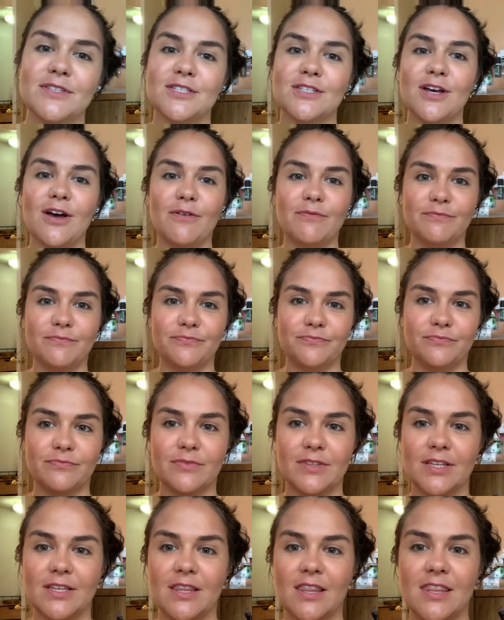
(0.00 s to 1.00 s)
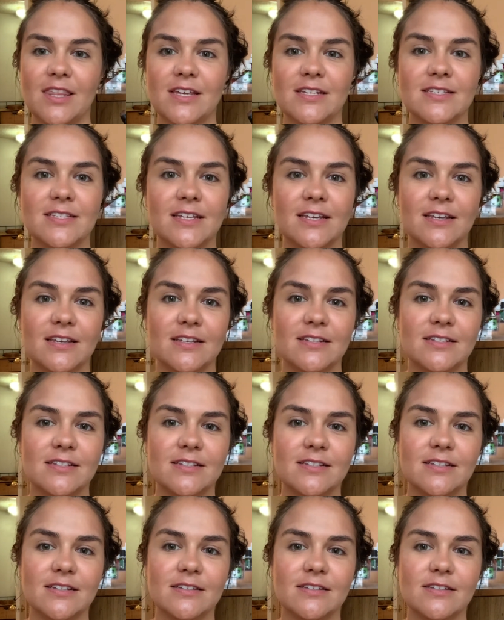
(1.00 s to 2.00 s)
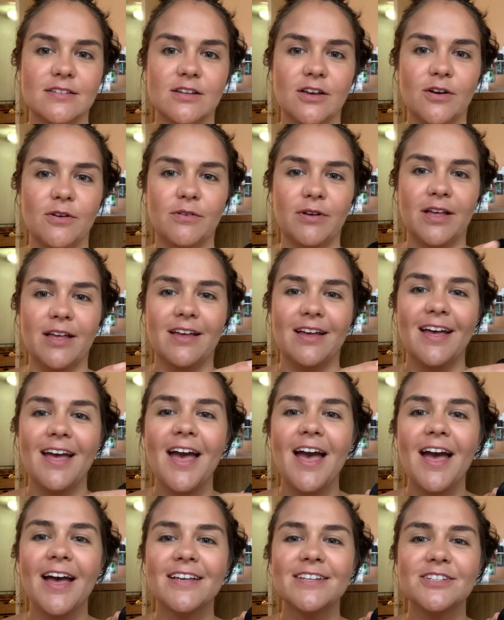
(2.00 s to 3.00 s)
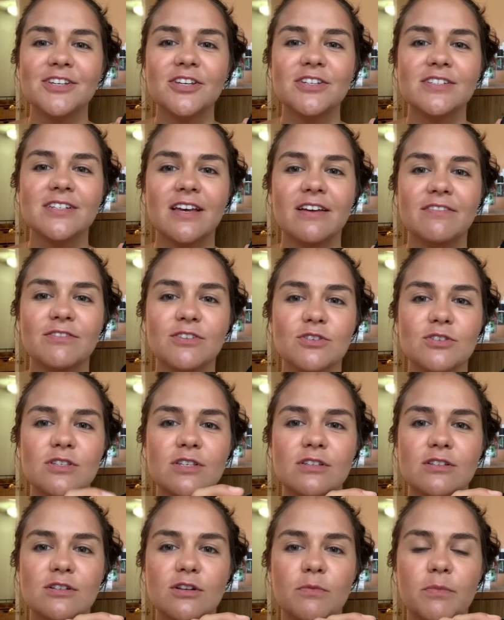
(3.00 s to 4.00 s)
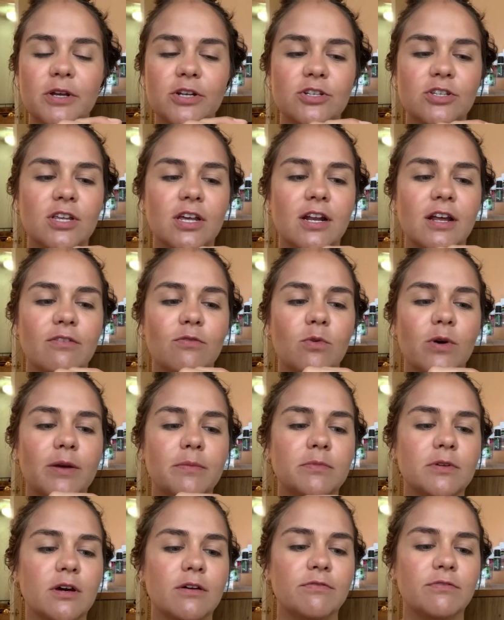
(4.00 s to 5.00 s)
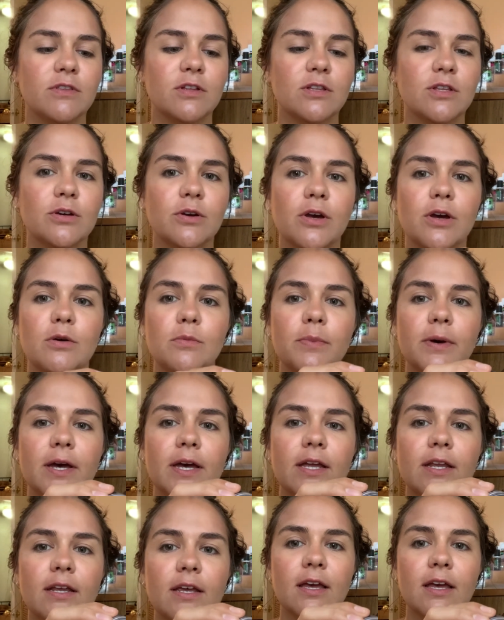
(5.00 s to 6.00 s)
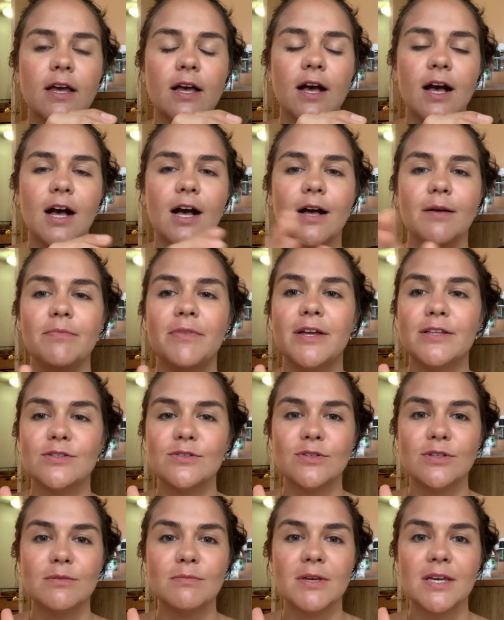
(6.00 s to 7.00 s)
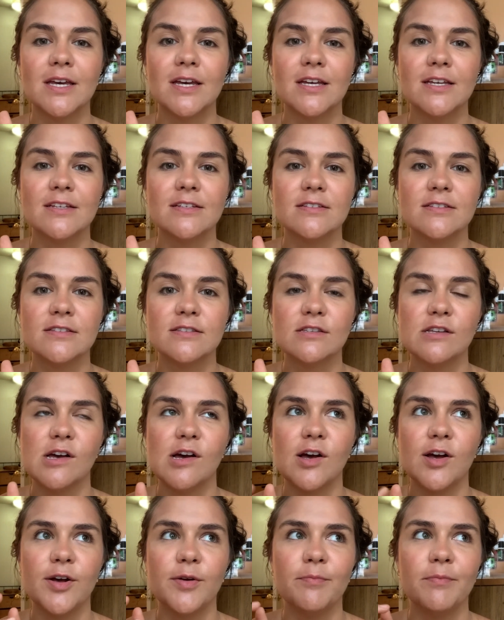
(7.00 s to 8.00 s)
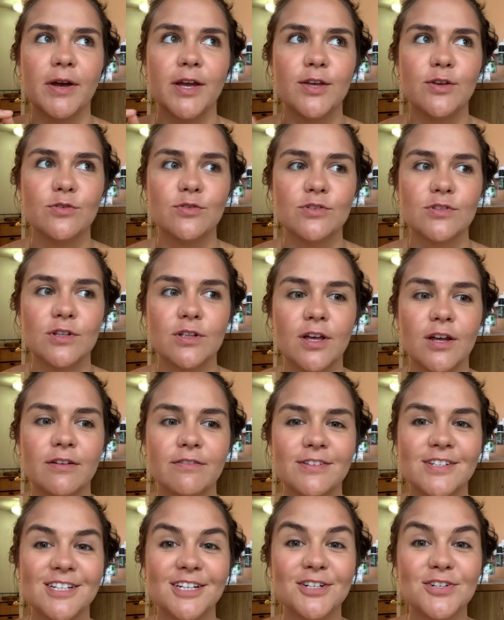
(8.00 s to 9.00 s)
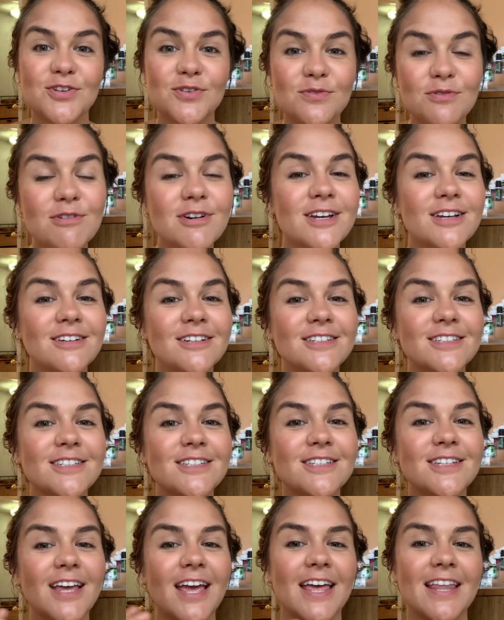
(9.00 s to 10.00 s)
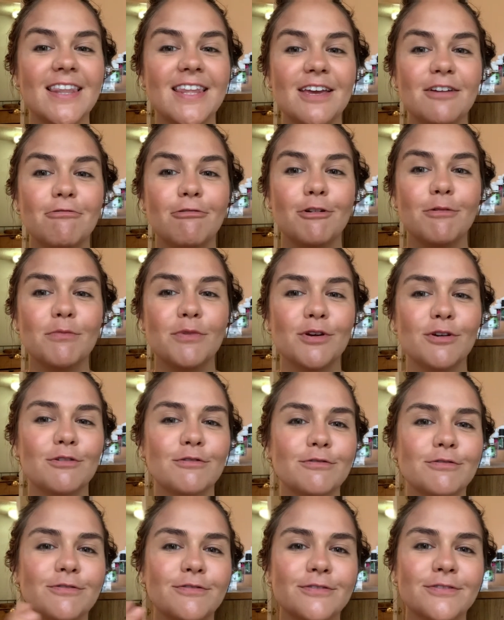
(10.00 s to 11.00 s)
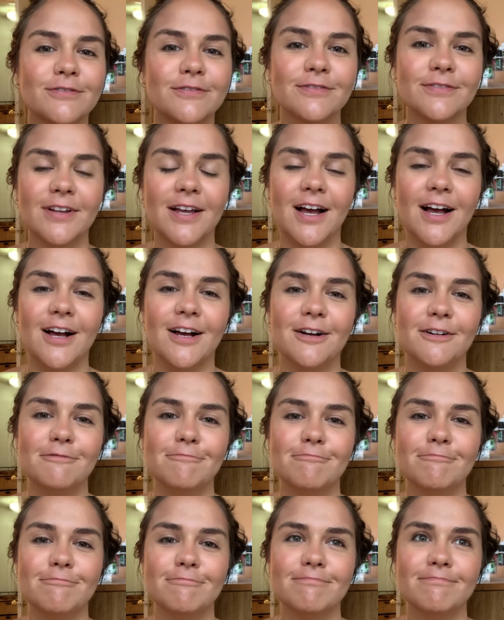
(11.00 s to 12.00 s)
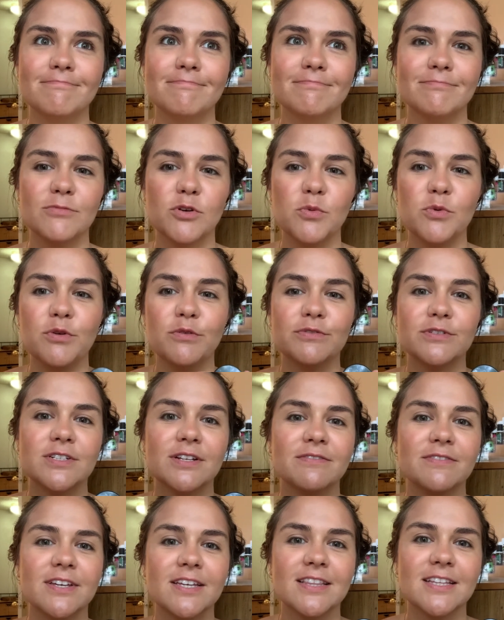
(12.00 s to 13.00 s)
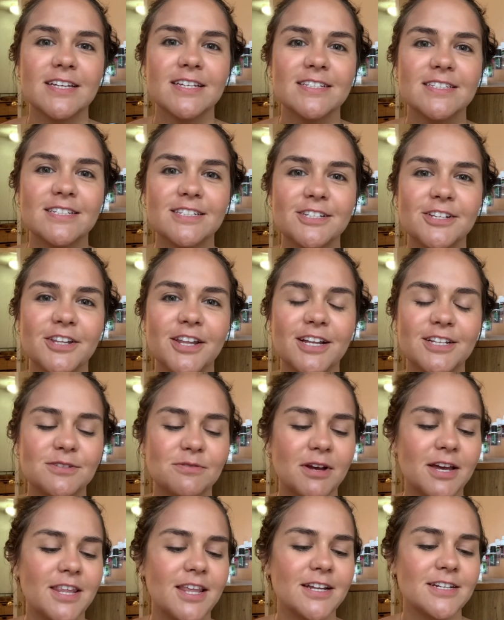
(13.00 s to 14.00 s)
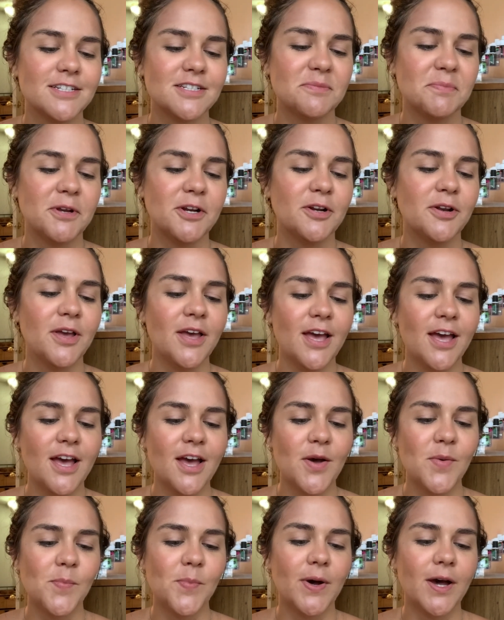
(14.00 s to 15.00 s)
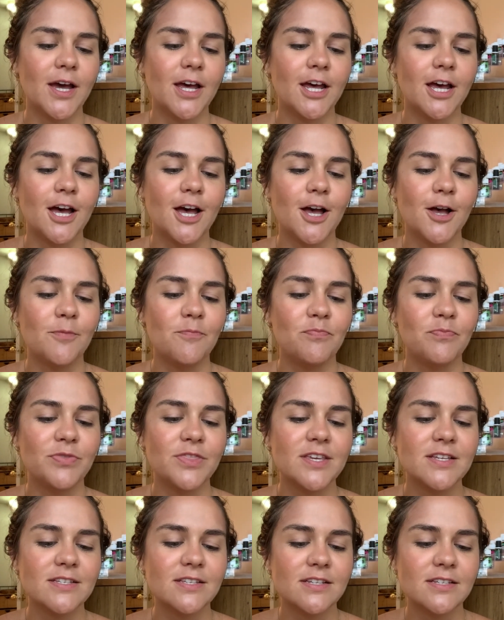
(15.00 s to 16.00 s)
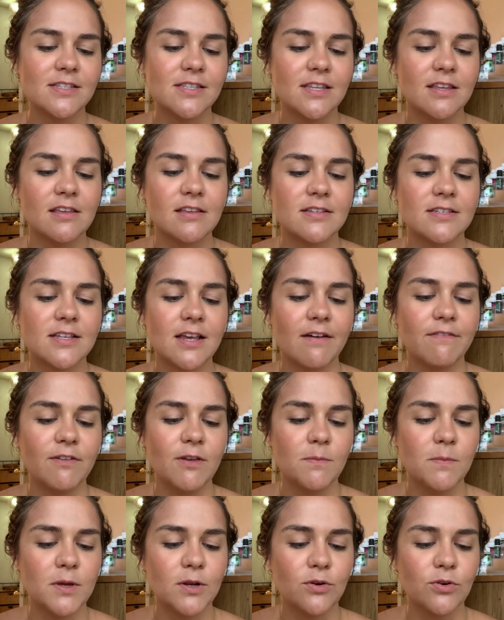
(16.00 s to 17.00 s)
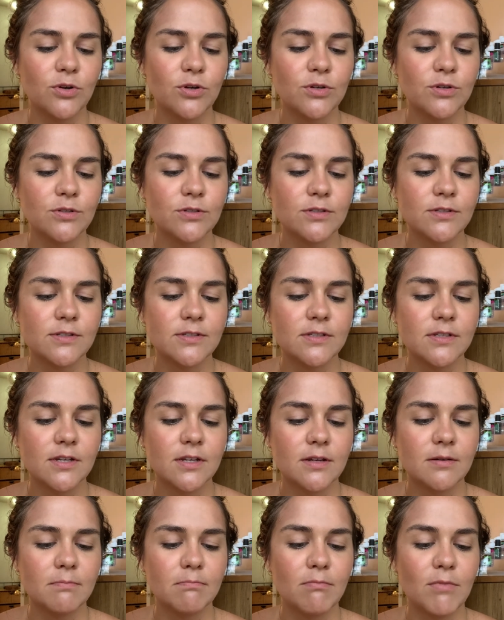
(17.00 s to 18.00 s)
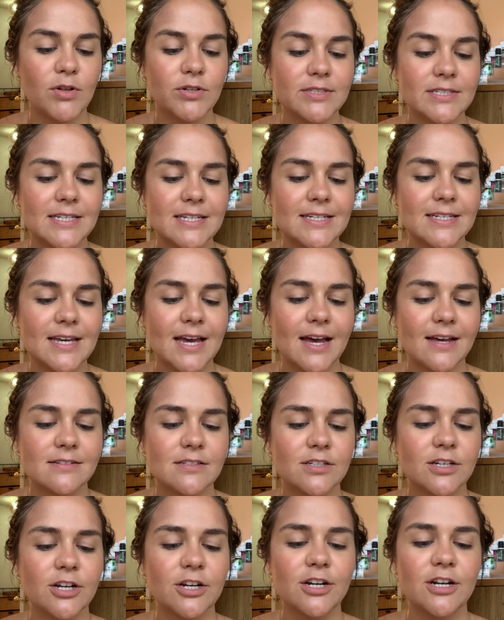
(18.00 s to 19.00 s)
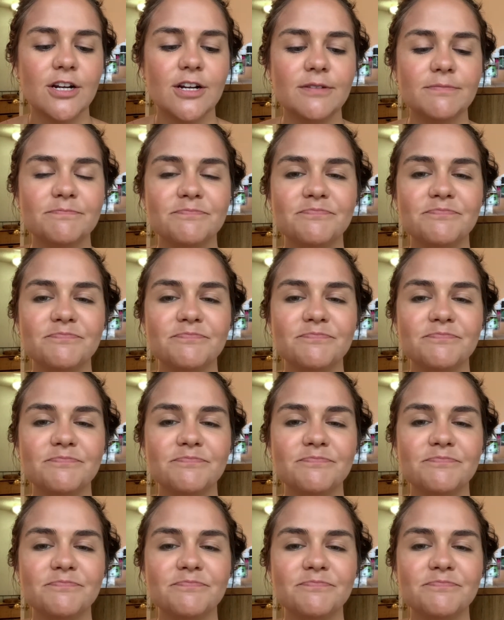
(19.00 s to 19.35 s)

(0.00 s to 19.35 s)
so this is, so as you can see, I've used these so much that I've wiped off the logo, but that's only because I use a lot of essential oils and they remove stuff like this. So that's why that disappeared. But this is the Savvy Minerals Multitasker.